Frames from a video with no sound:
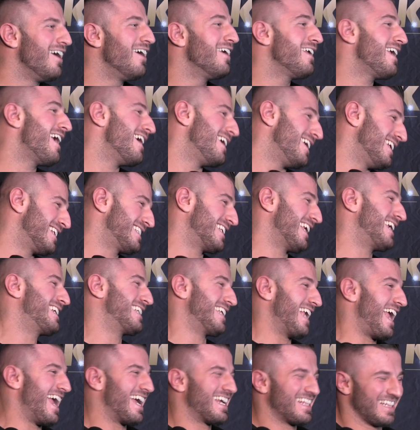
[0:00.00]
Oh yes,
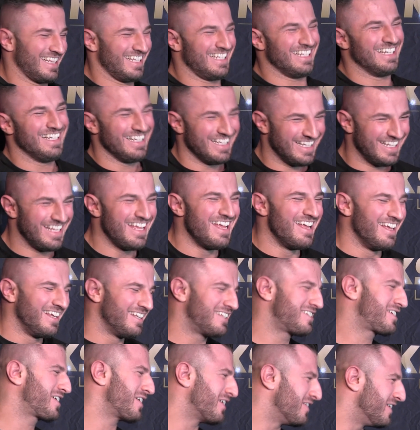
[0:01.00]
exactly.
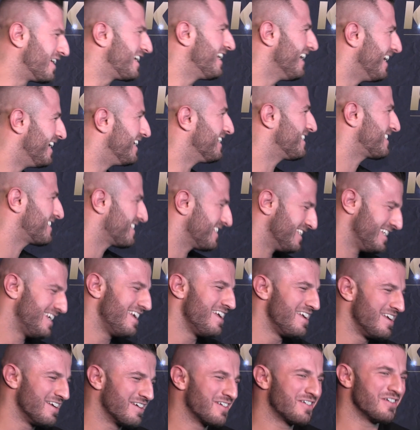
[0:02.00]
True, yes.
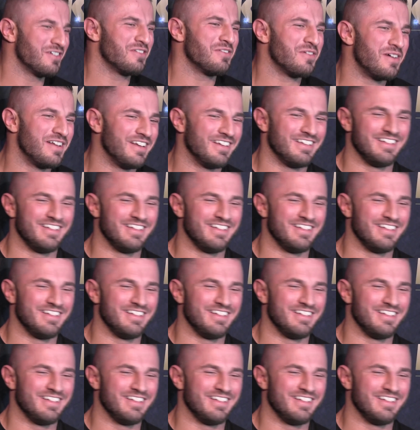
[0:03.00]
Good one.